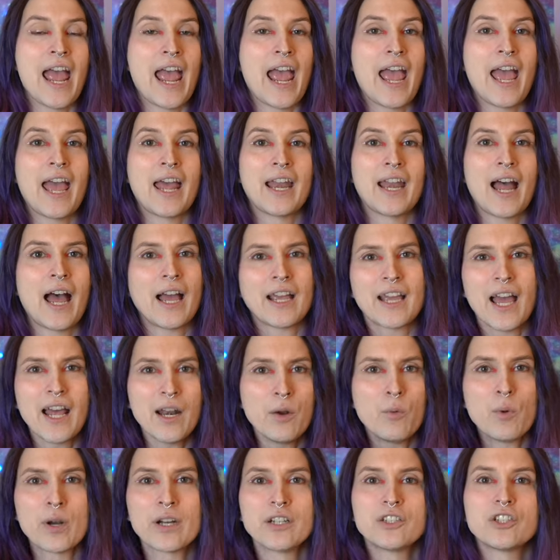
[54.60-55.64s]
and I
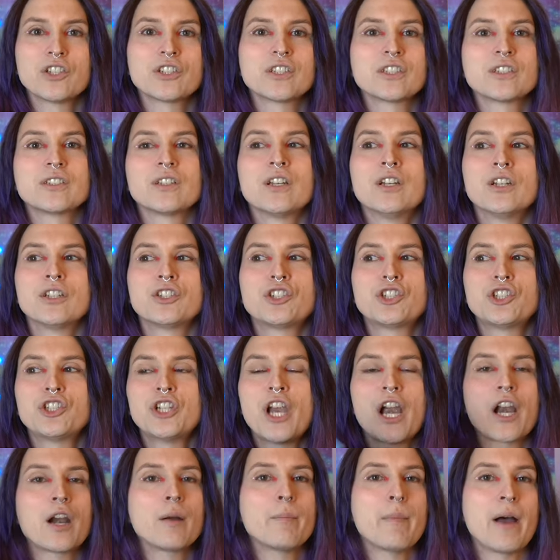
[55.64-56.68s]
kind of want to just
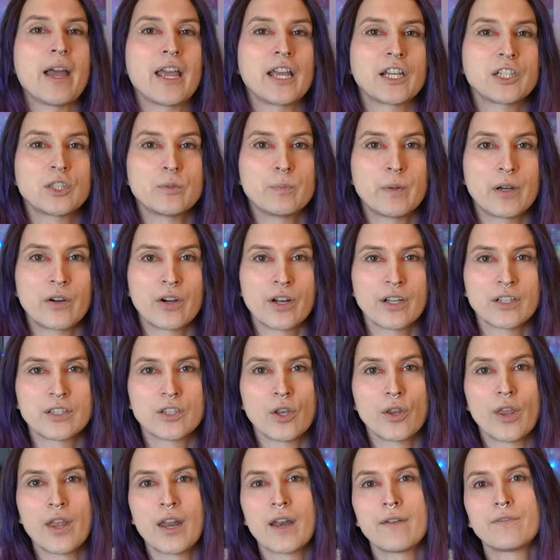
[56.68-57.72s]
share my experience
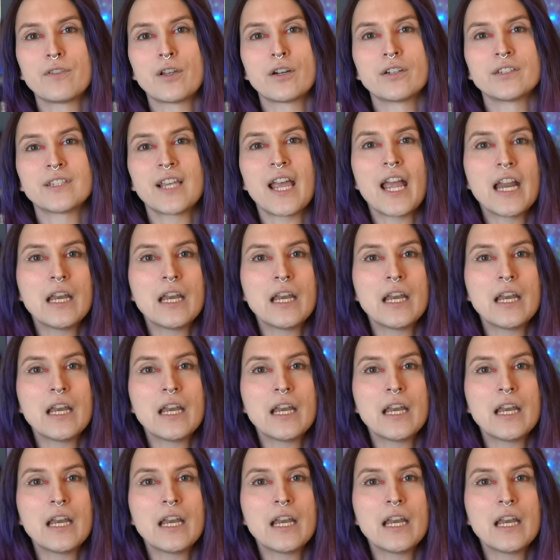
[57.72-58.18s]
so that if there's